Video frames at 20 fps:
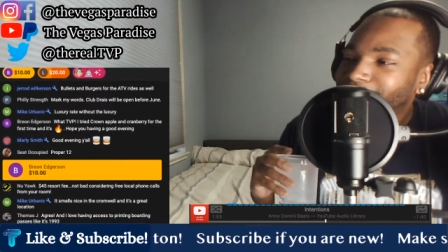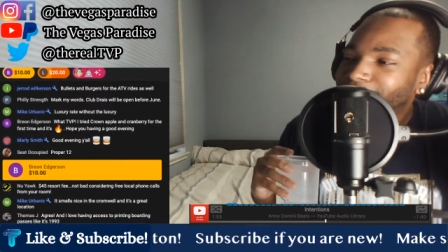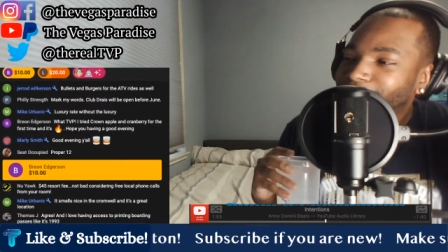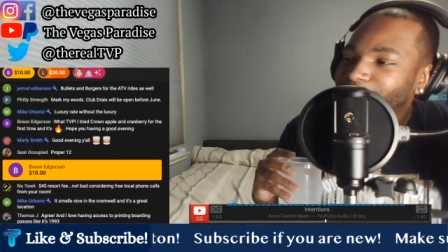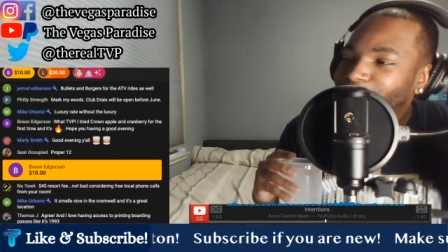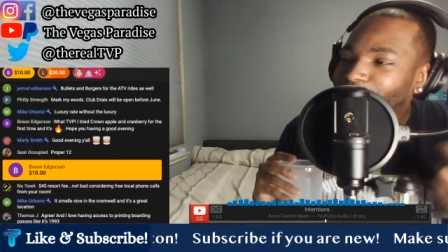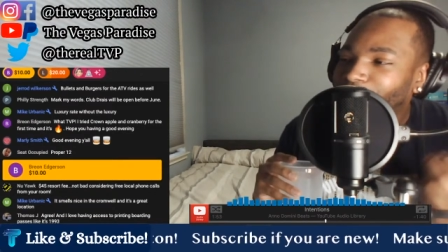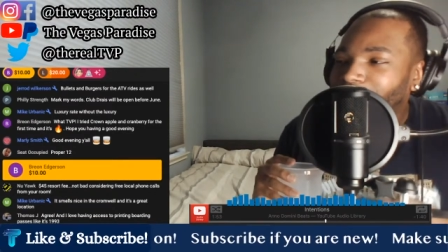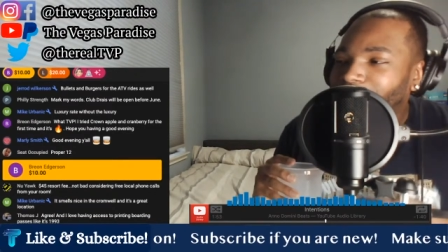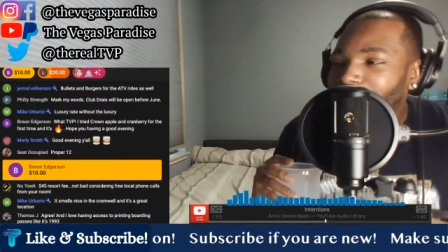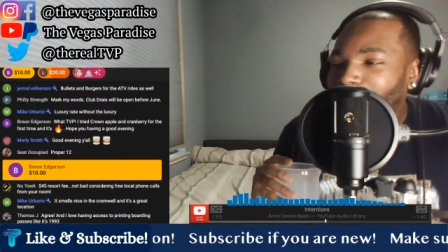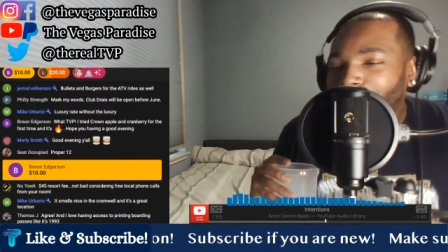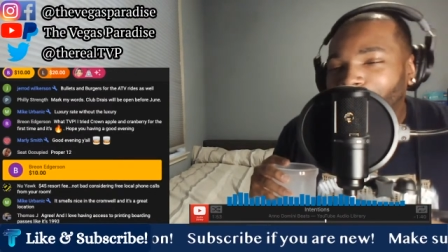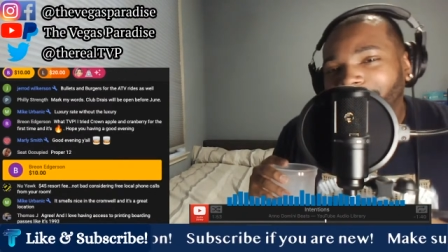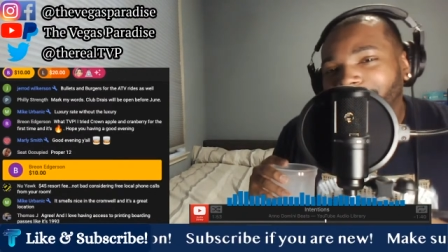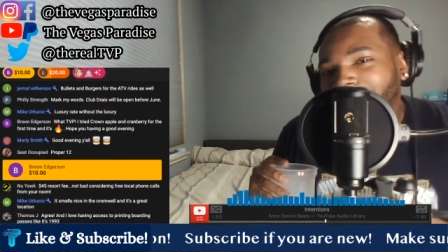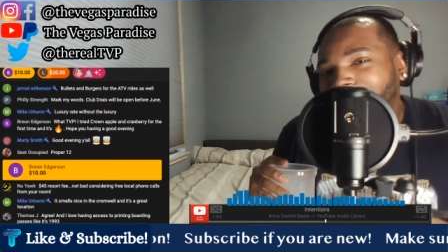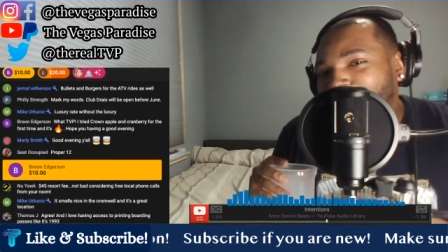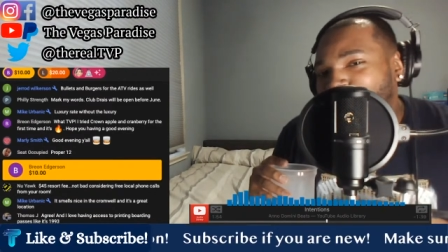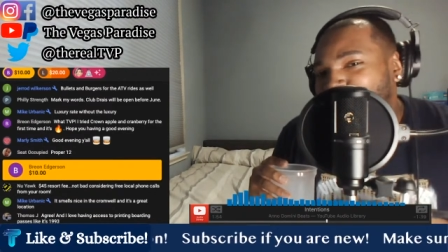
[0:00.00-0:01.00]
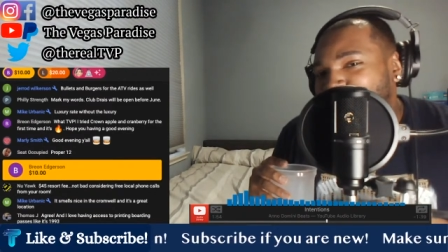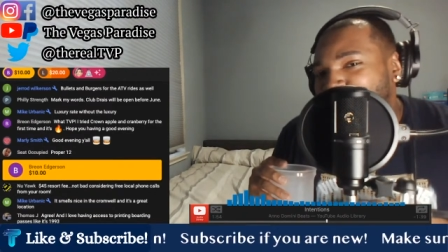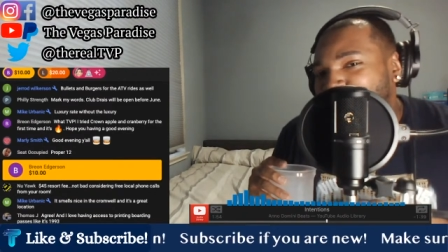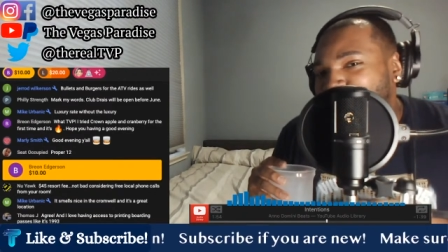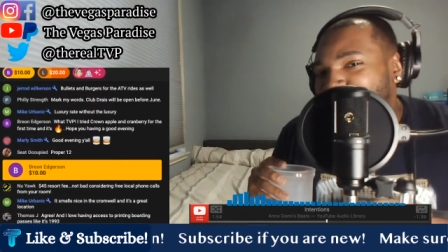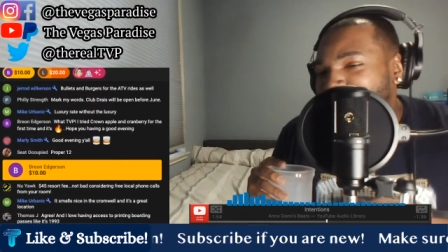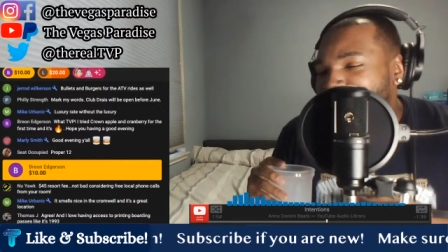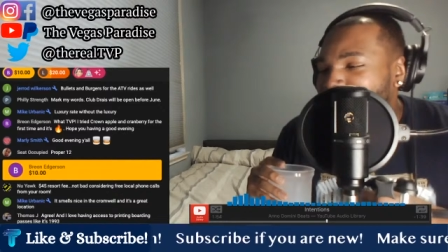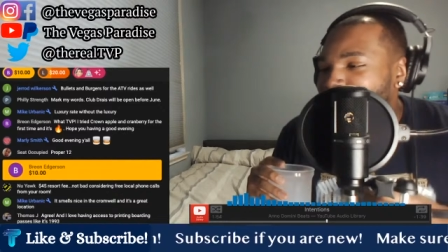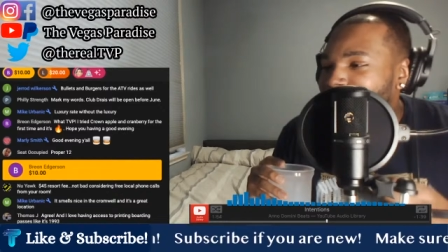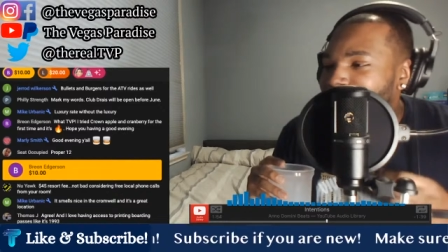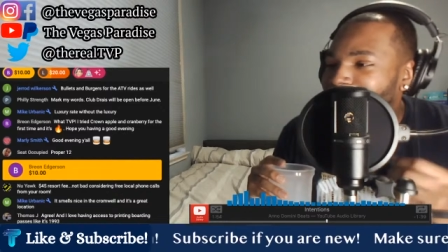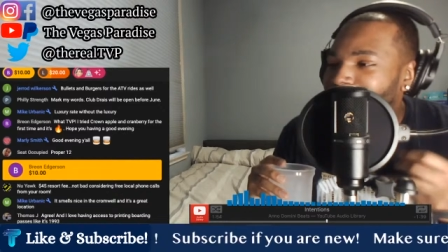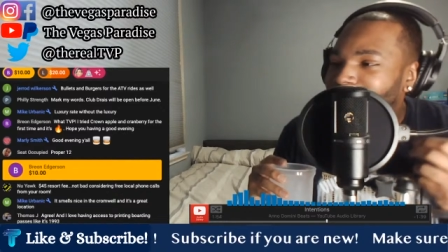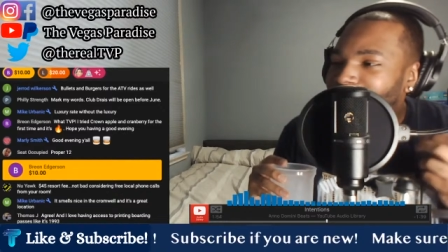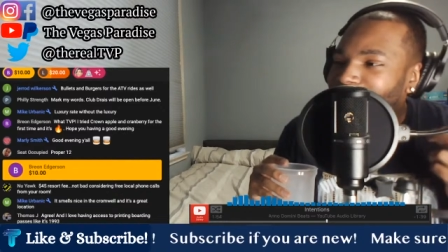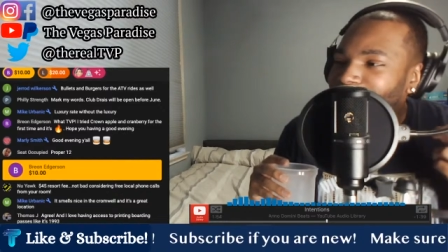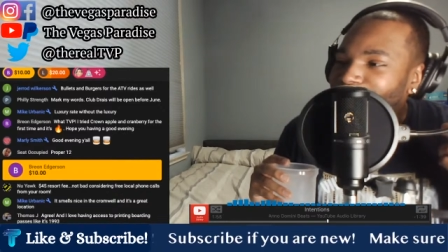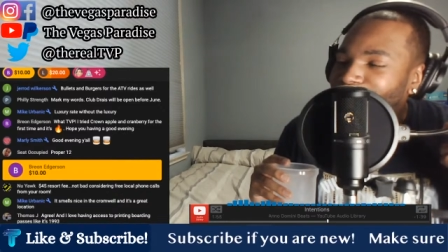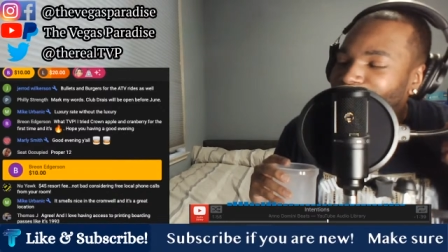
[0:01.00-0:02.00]
Crown and pineapple juice is
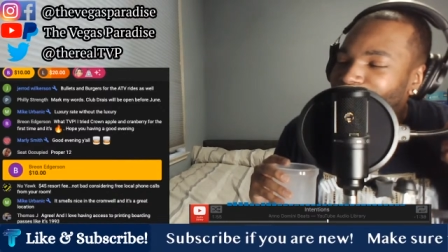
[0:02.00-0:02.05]
good.